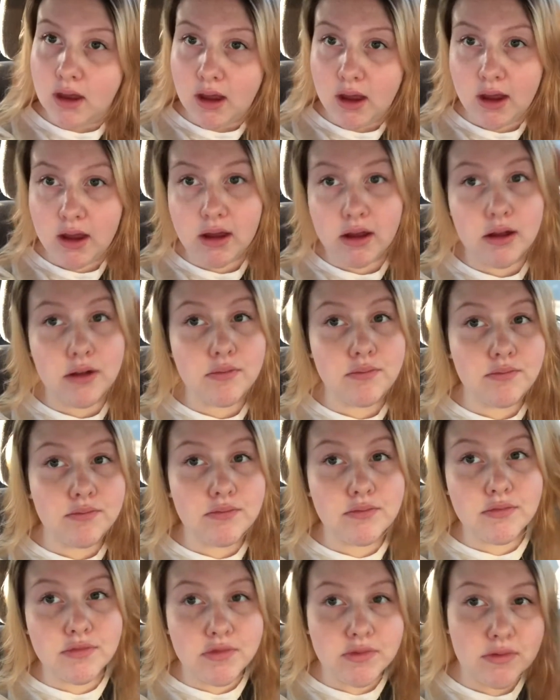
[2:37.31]
Um,
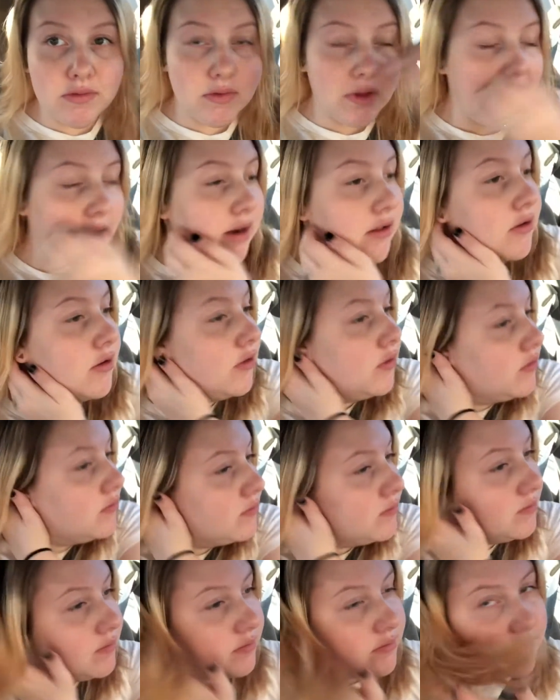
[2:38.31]
I don't know,
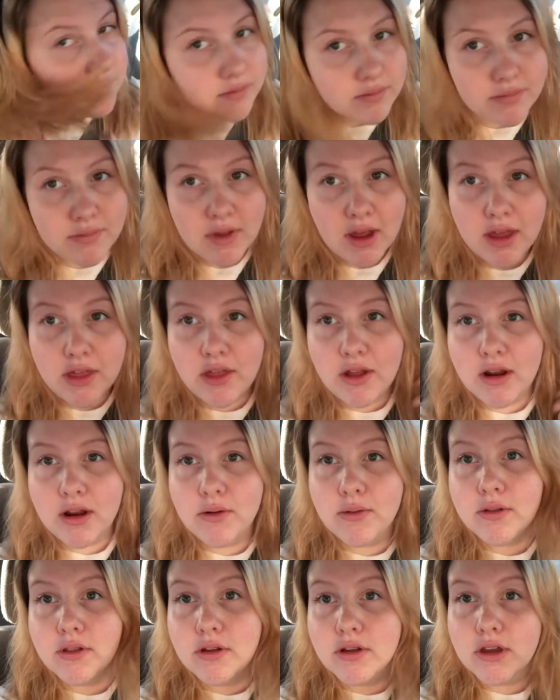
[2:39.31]
I thought I
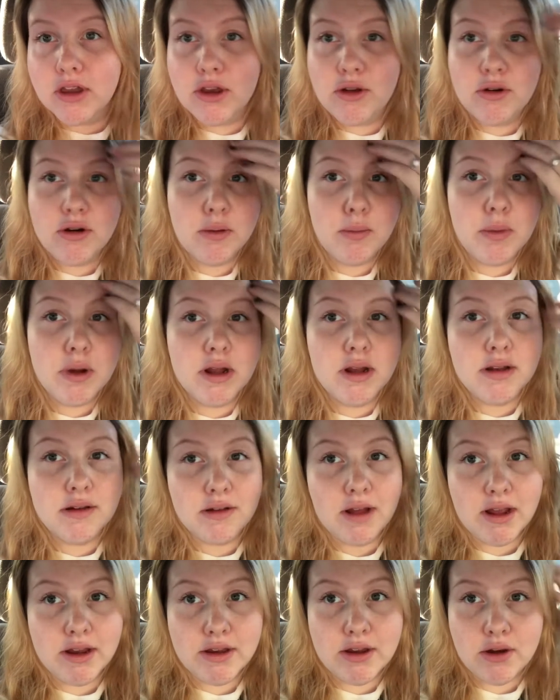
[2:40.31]
would look cuter, but
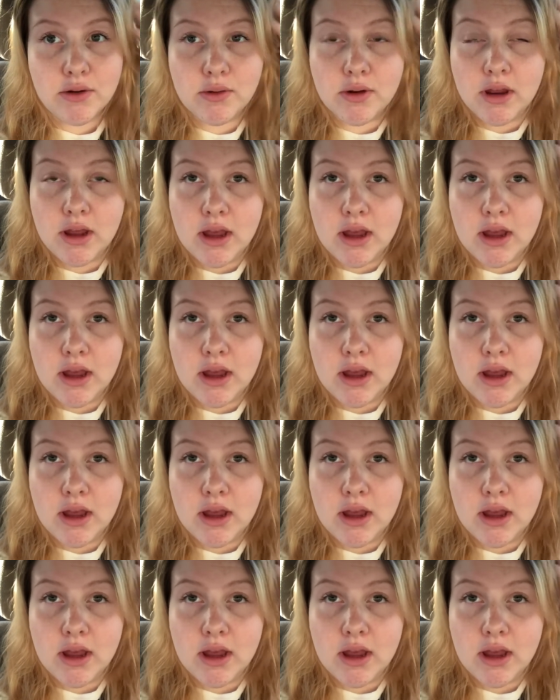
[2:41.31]
I don't.